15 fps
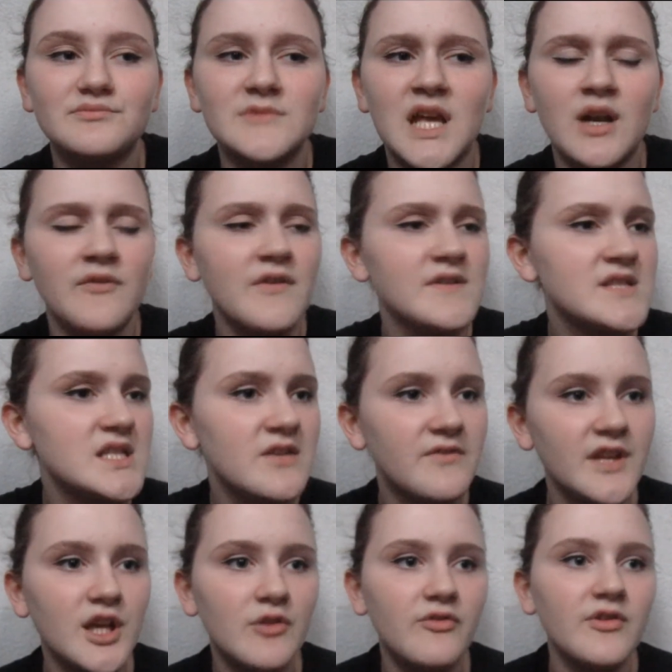I've never seen the
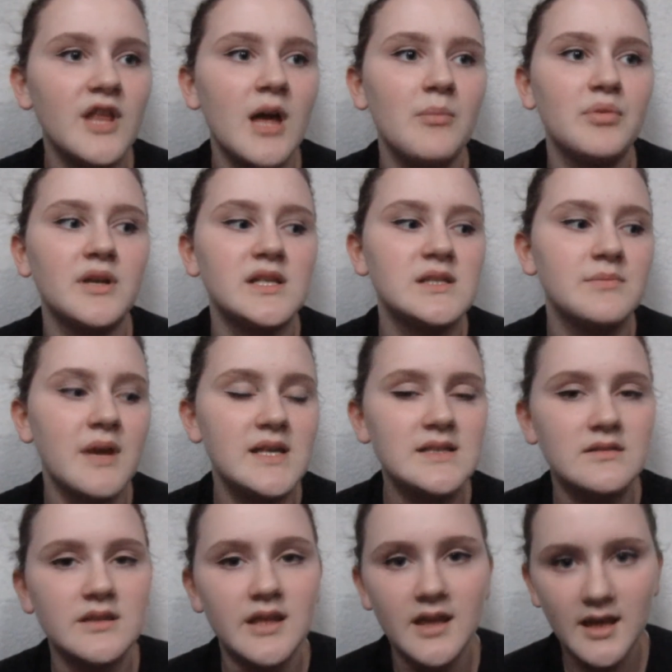video for that, but it's
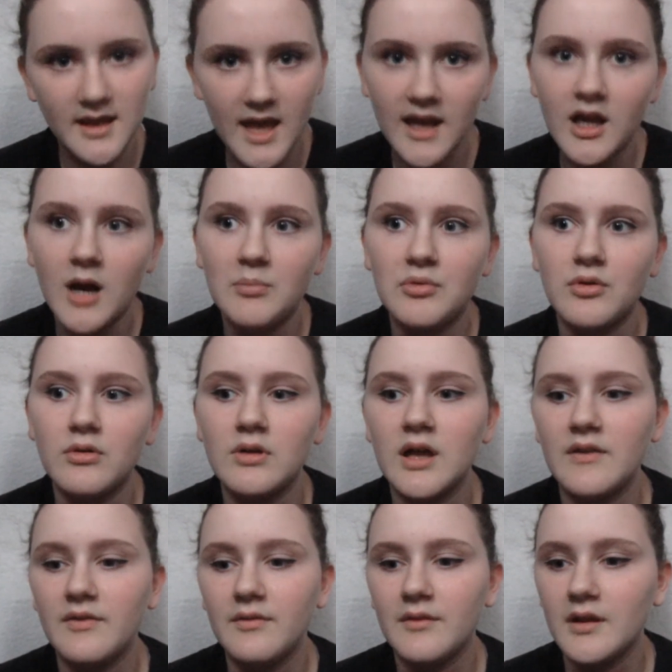basically like a gay couple
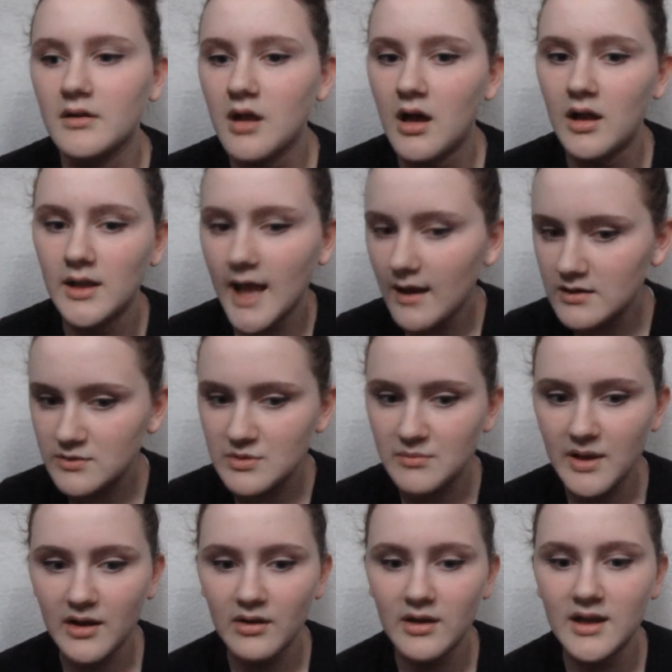and they're not allowed to be
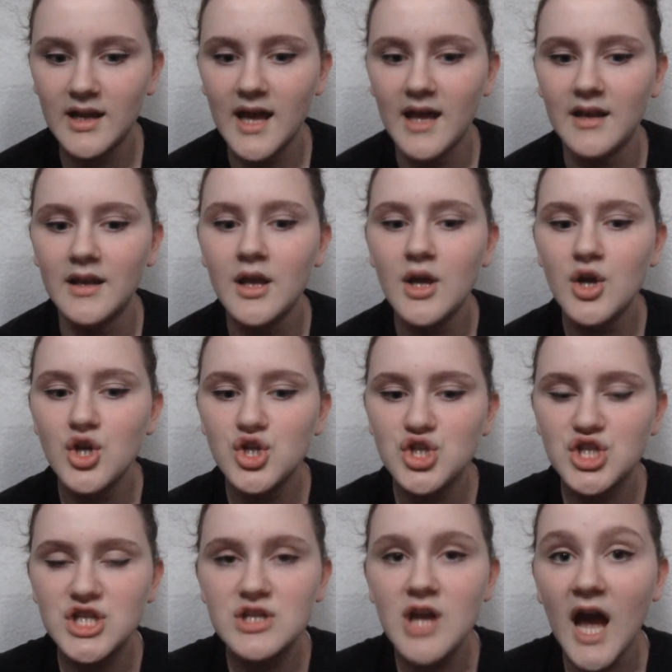married. And
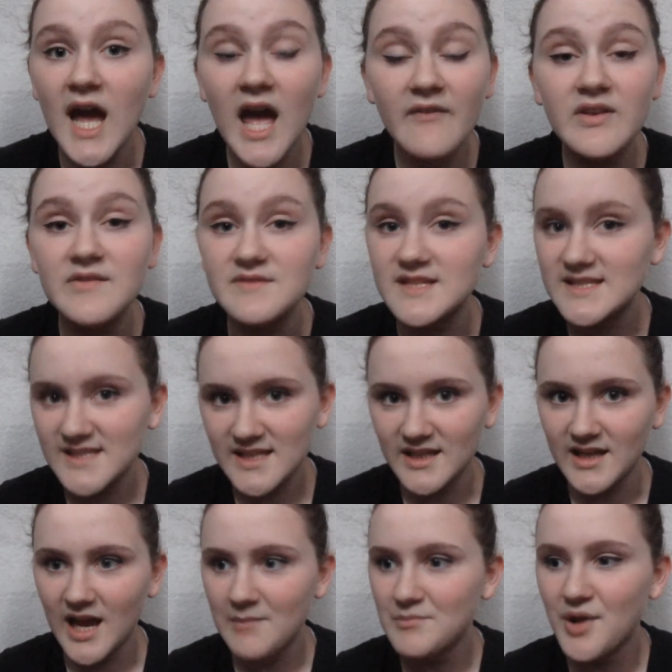I haven't even seen
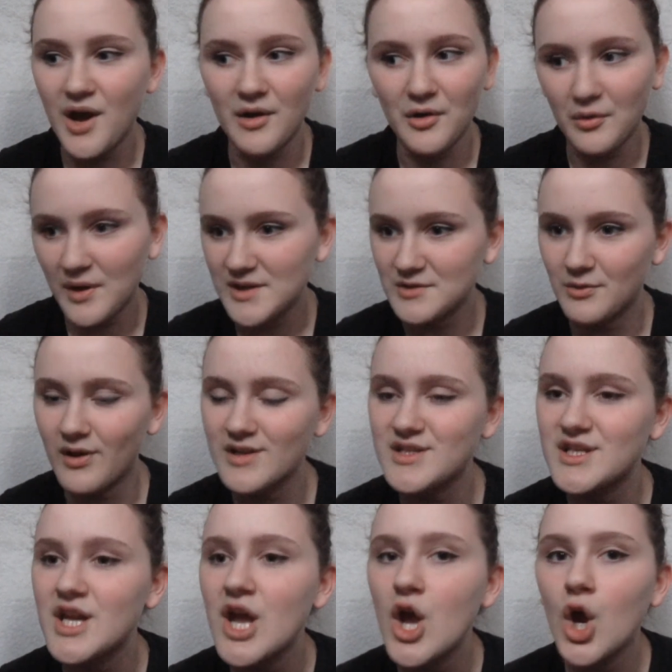it. I'm not going to watch
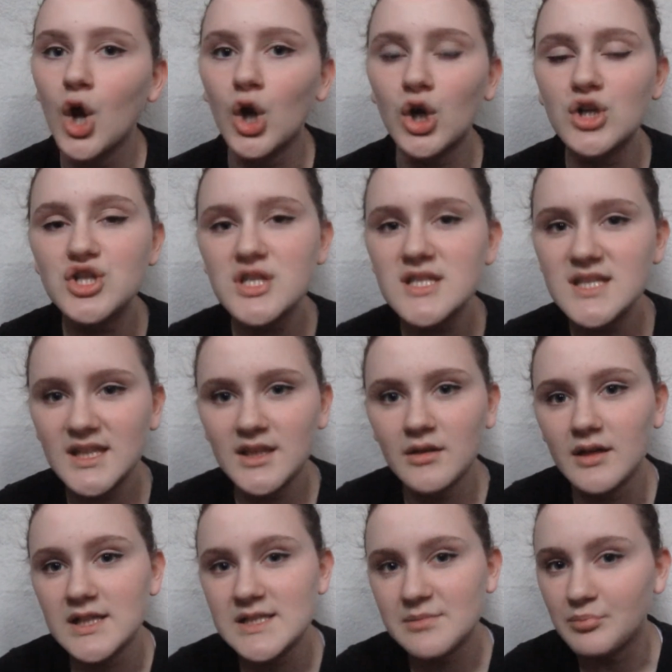it. Her just sitting there
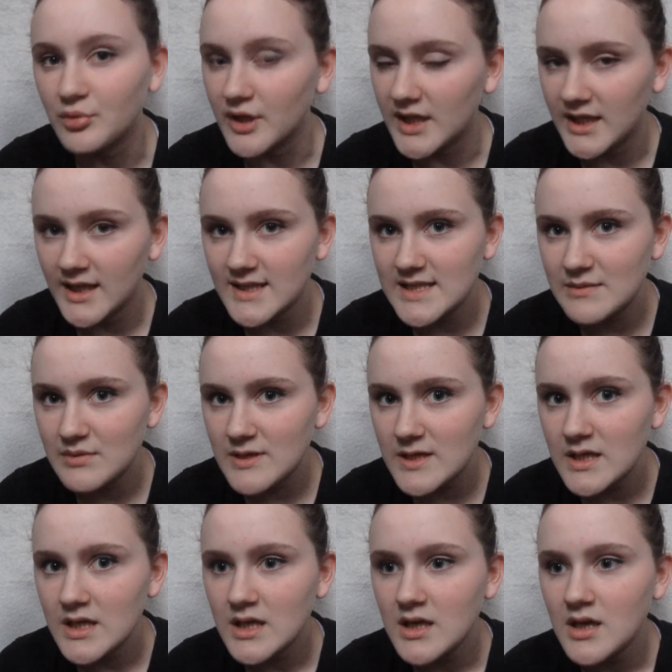explaining it to
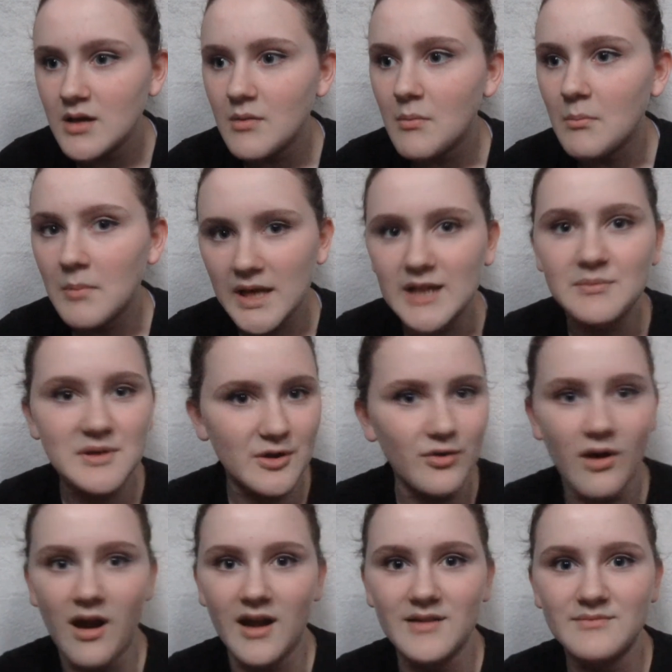me made me
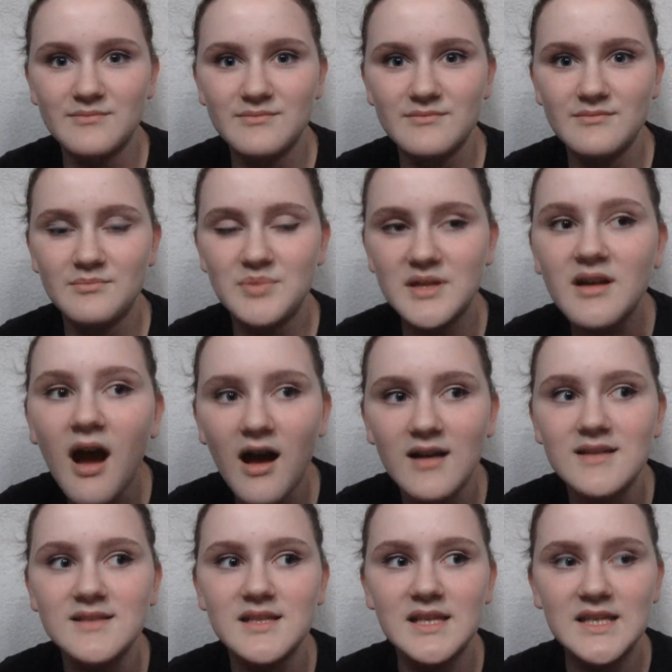cry.
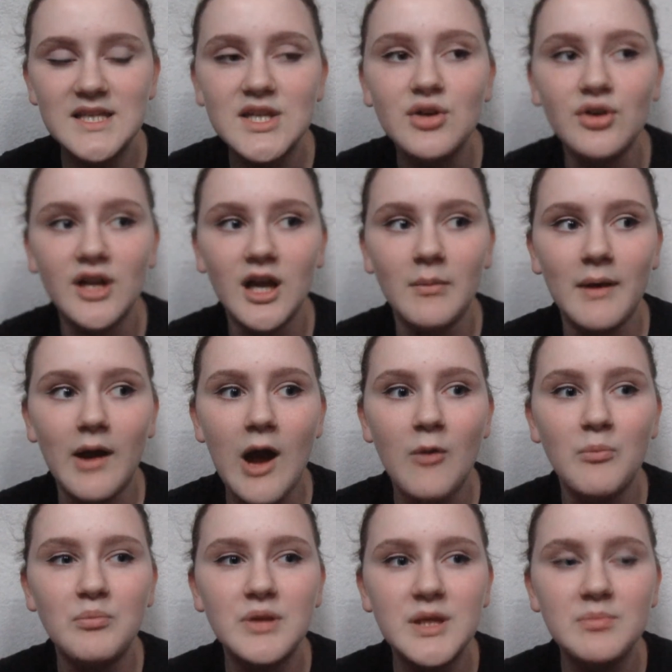Because hearing about
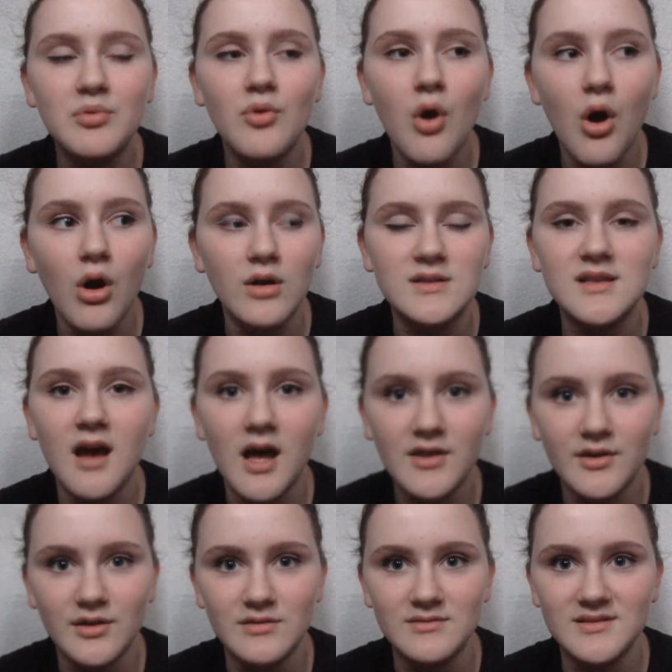how people are to
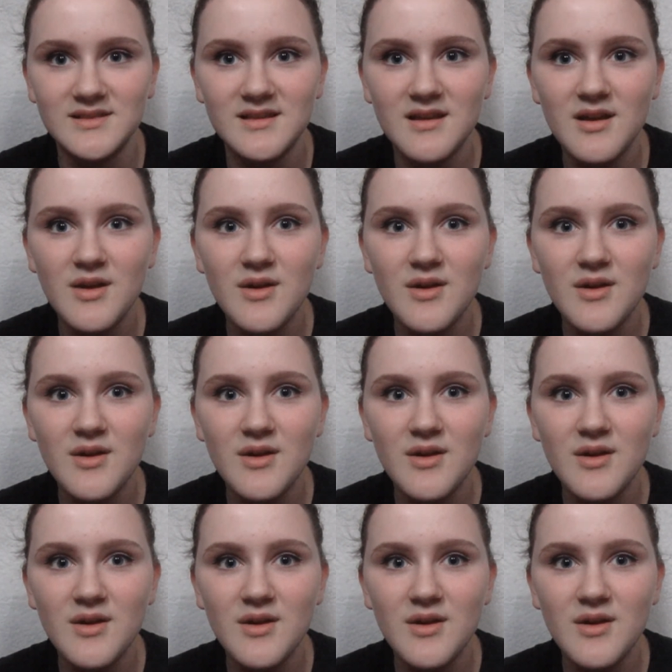others,